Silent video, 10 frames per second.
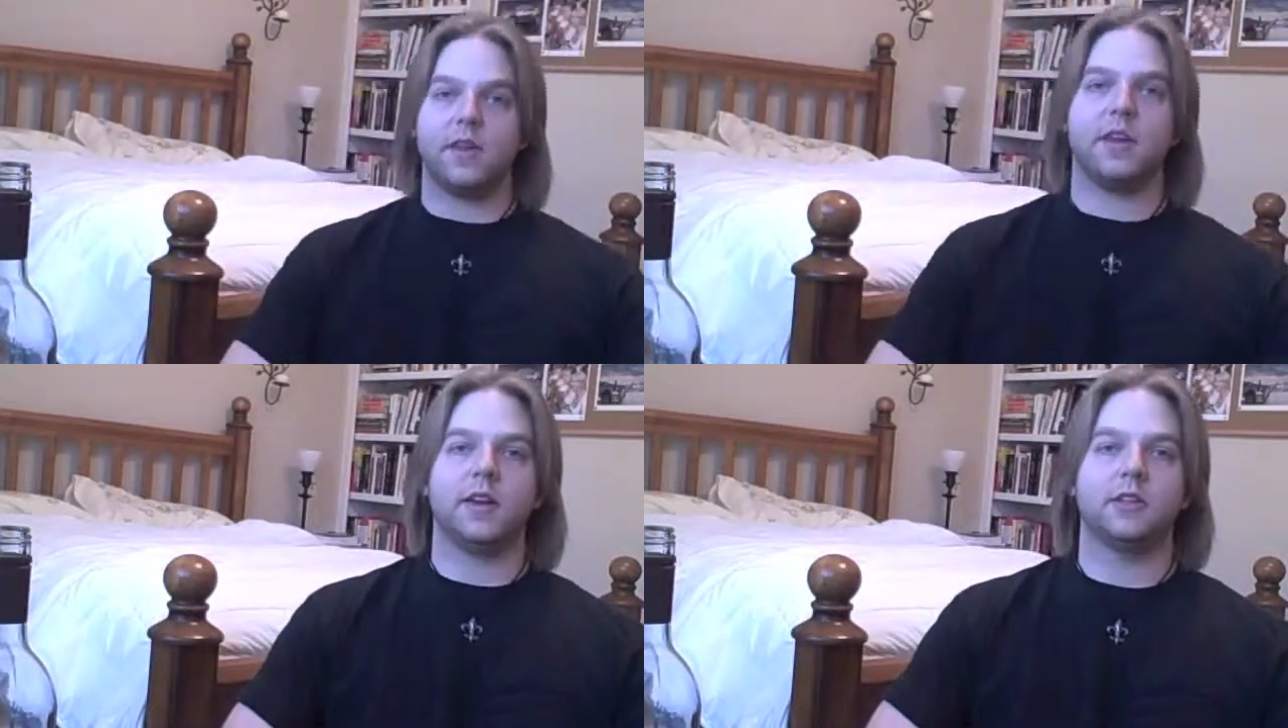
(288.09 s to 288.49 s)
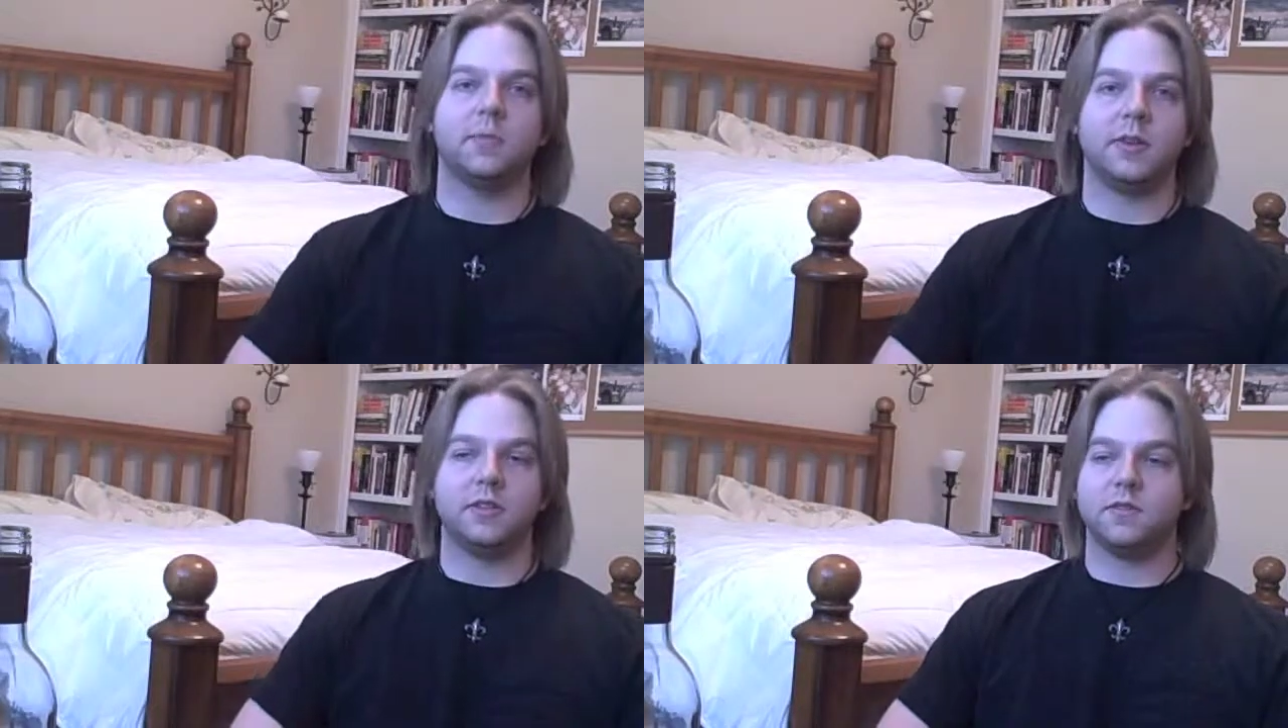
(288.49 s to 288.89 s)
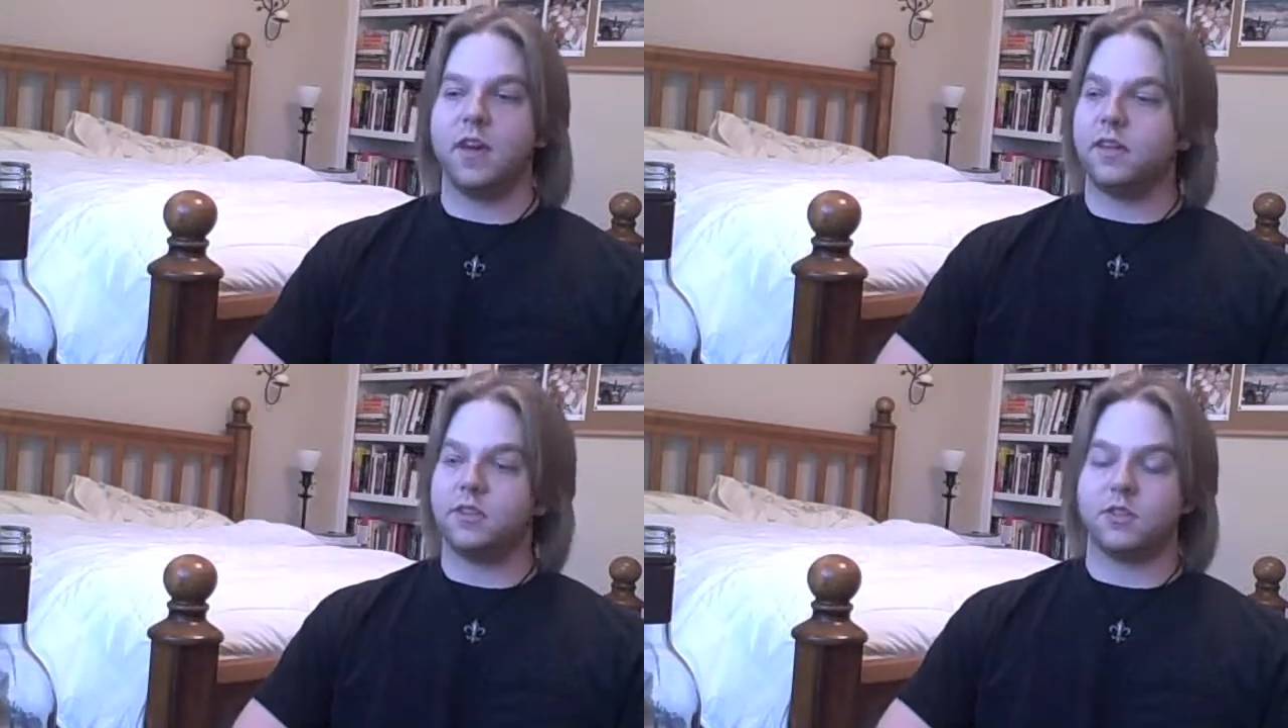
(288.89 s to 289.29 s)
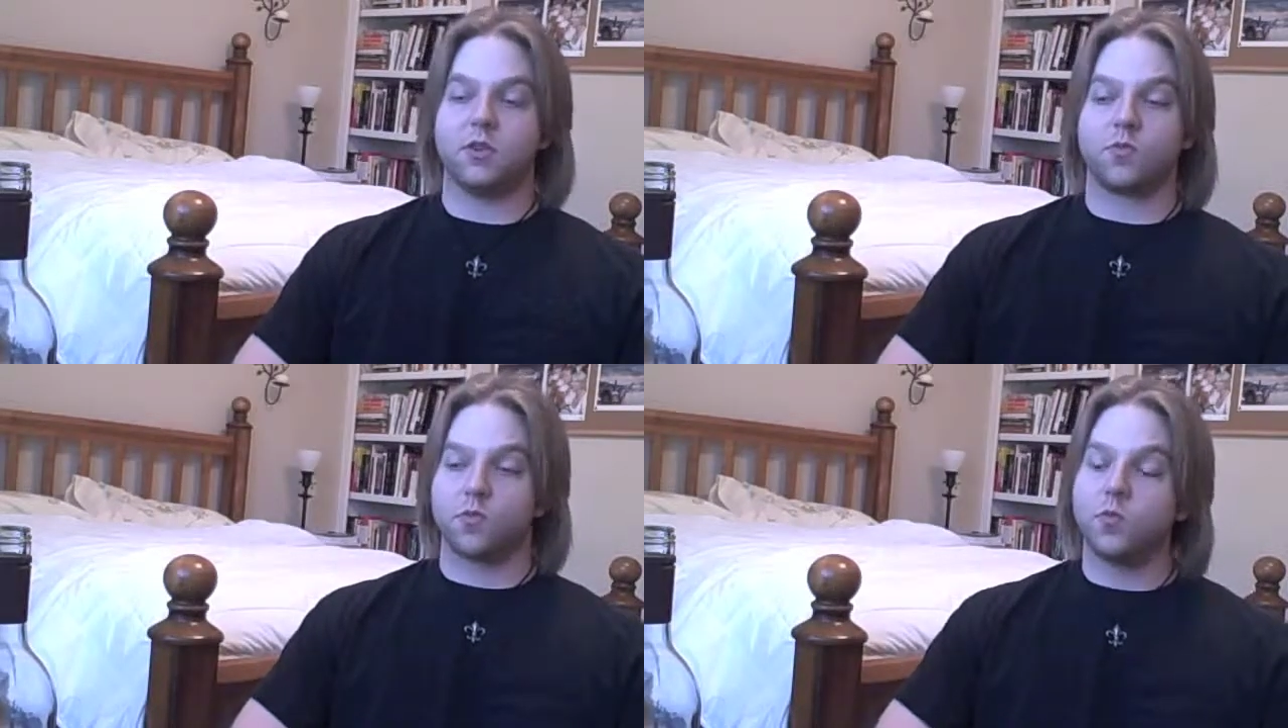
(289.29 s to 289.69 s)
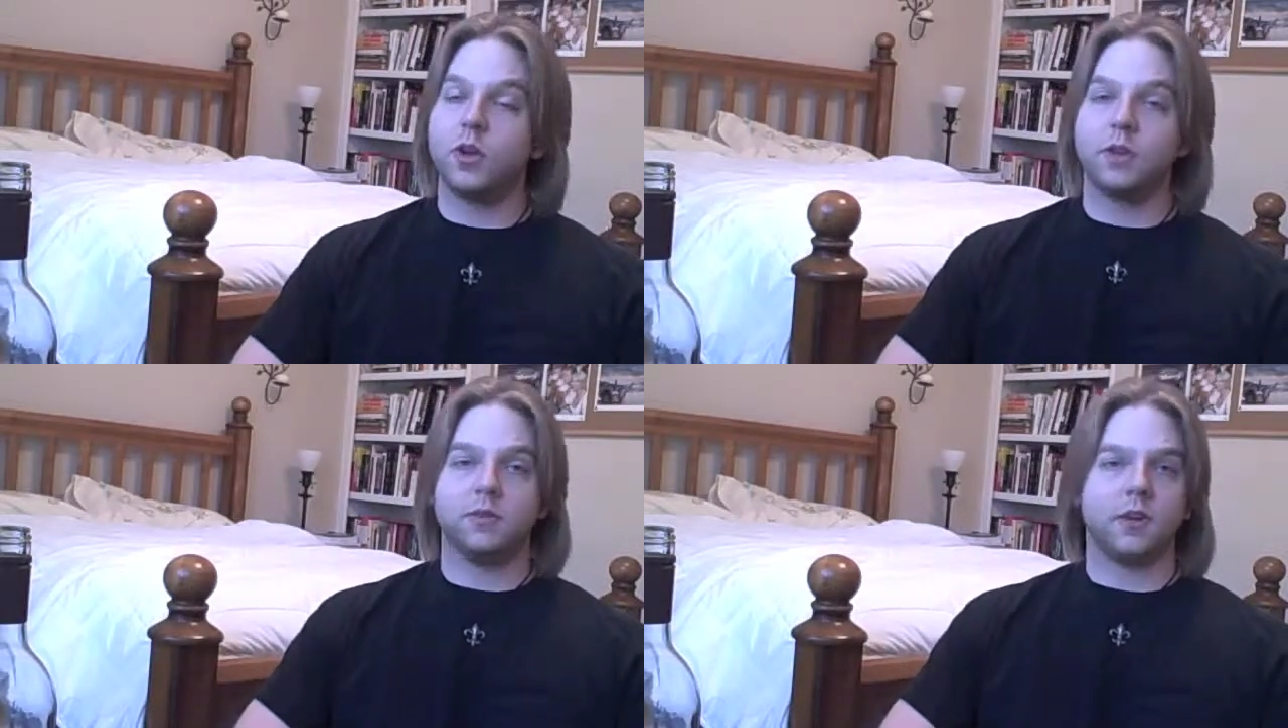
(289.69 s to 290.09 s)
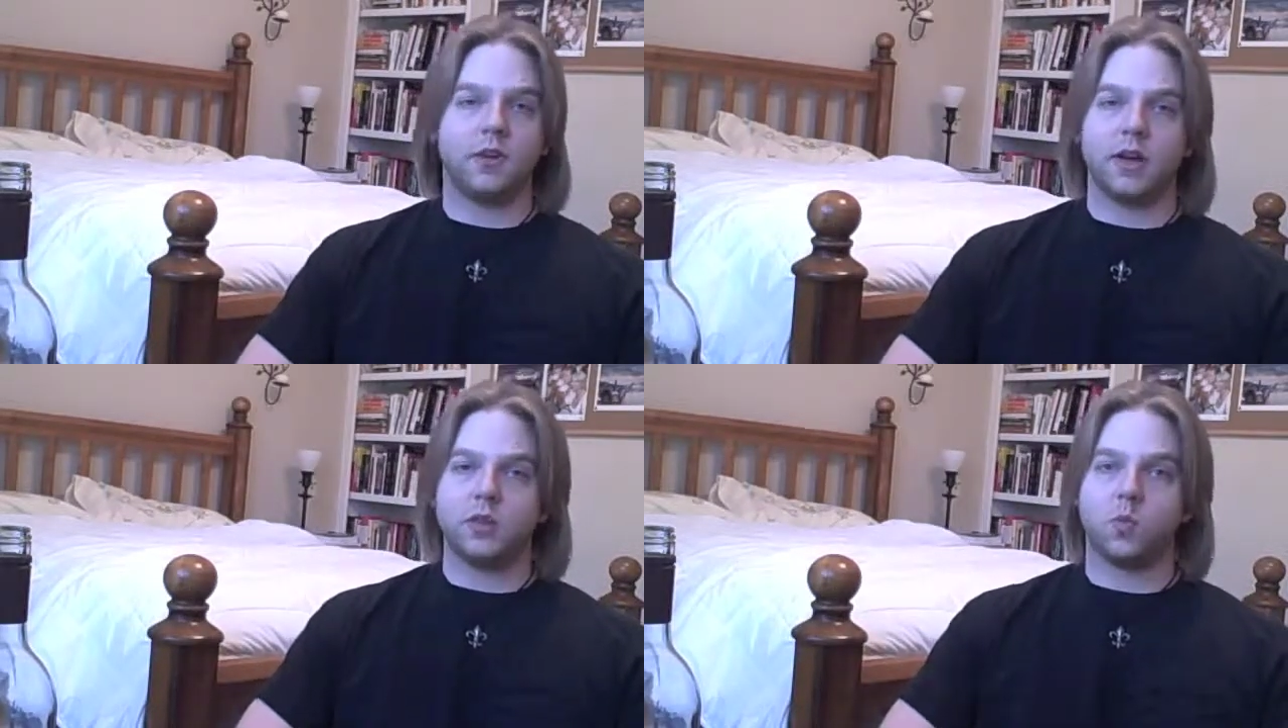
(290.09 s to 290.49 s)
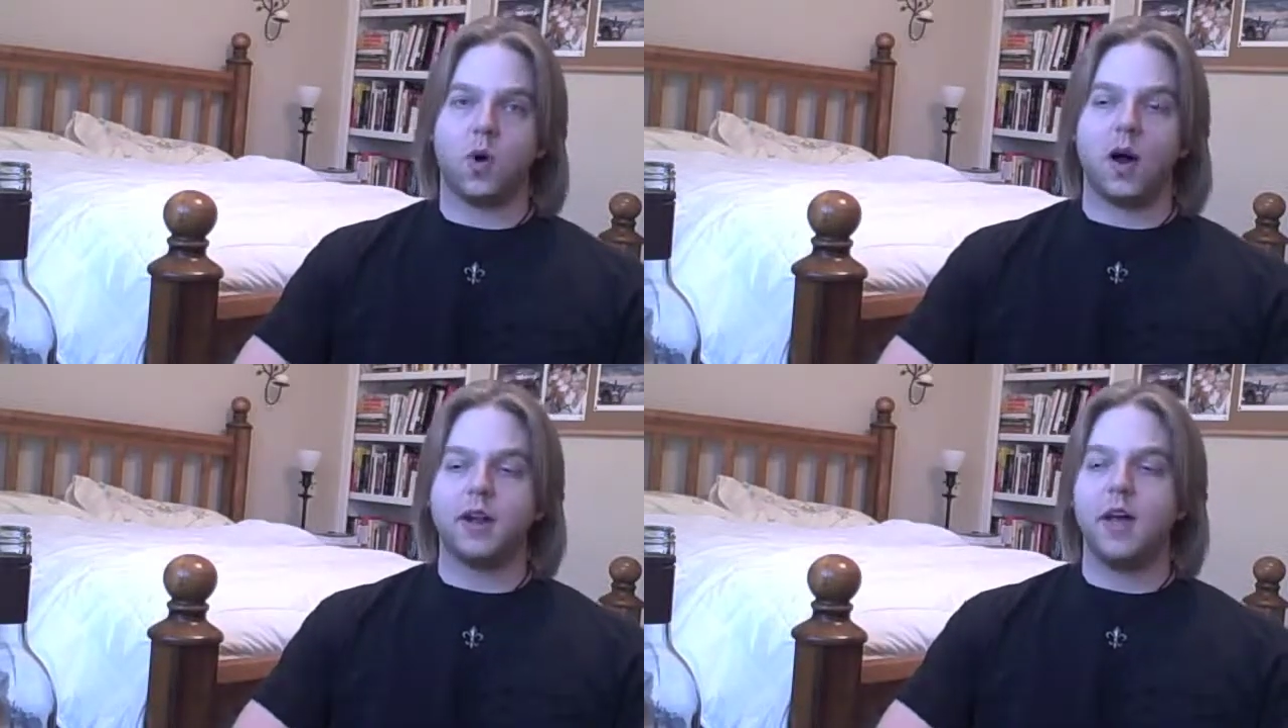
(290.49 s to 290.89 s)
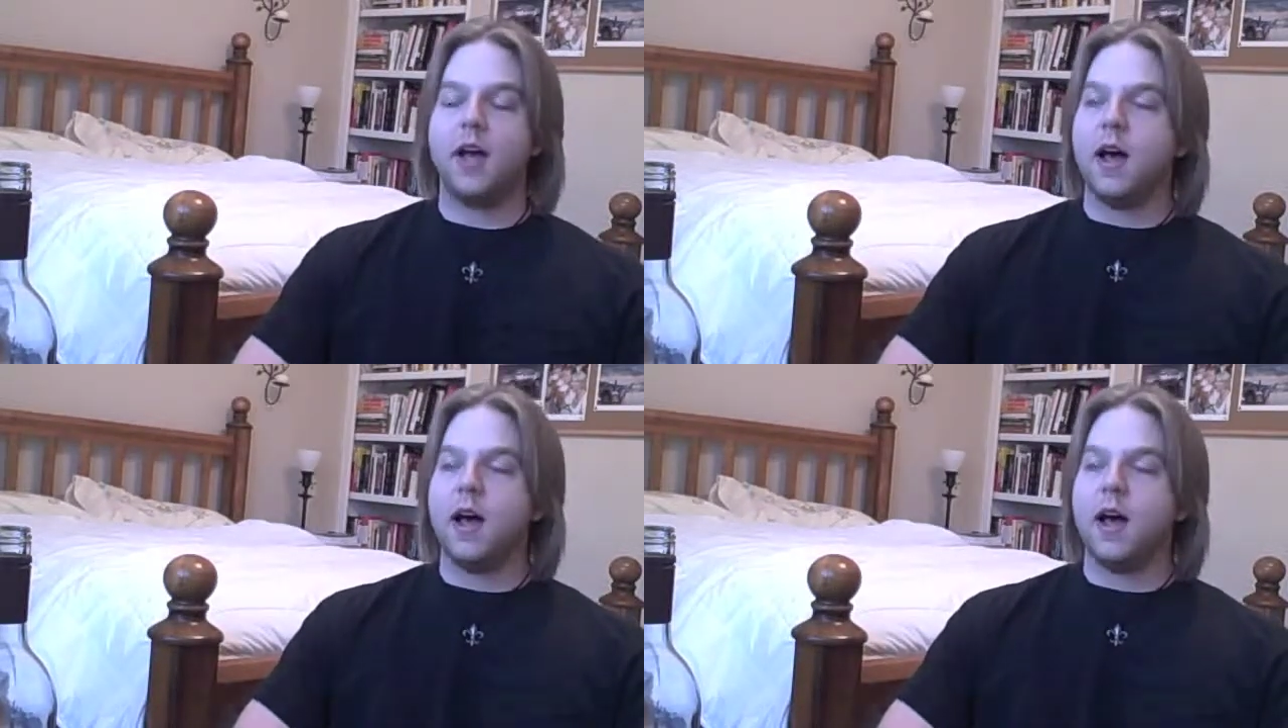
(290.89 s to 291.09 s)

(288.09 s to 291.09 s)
inexpensive. This is a really nice wine.